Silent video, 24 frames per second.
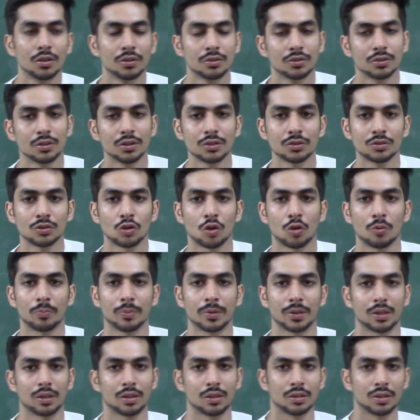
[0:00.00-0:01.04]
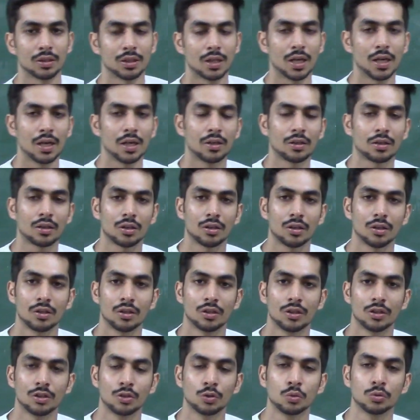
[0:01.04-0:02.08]
this topic,
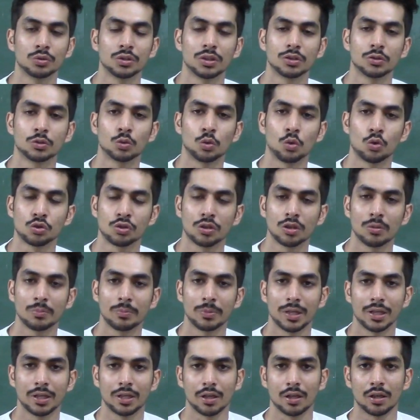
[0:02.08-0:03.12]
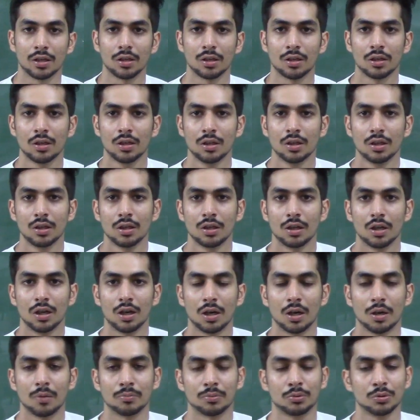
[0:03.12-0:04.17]
that using social media
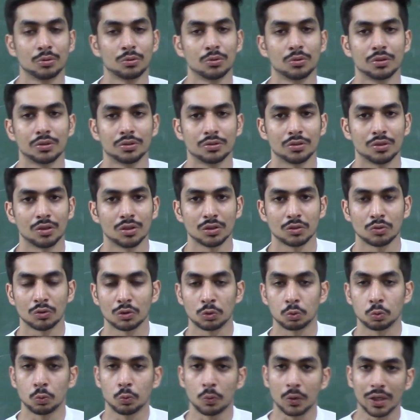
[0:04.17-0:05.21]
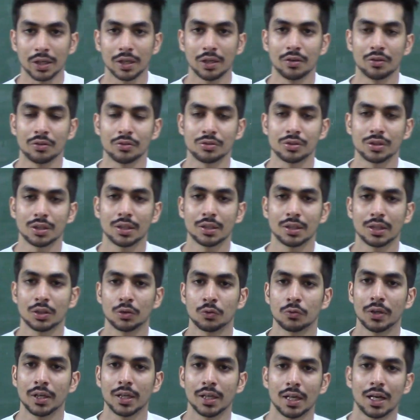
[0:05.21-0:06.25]
to do research, was very interesting, and
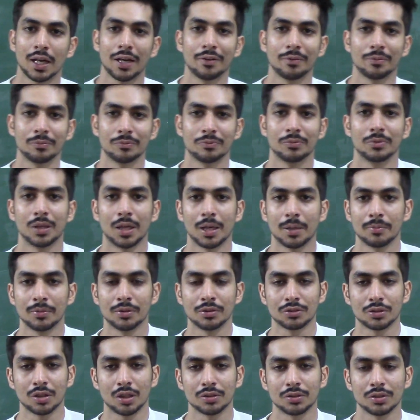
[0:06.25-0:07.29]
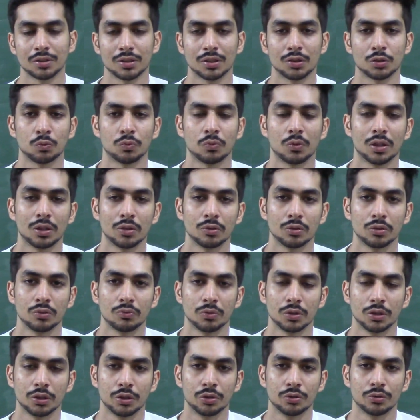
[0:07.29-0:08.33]
that's why I'm discussing this one
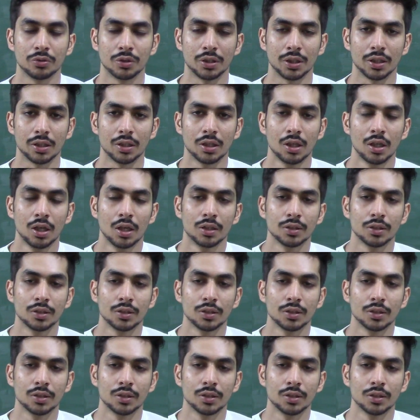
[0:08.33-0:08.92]
with you today.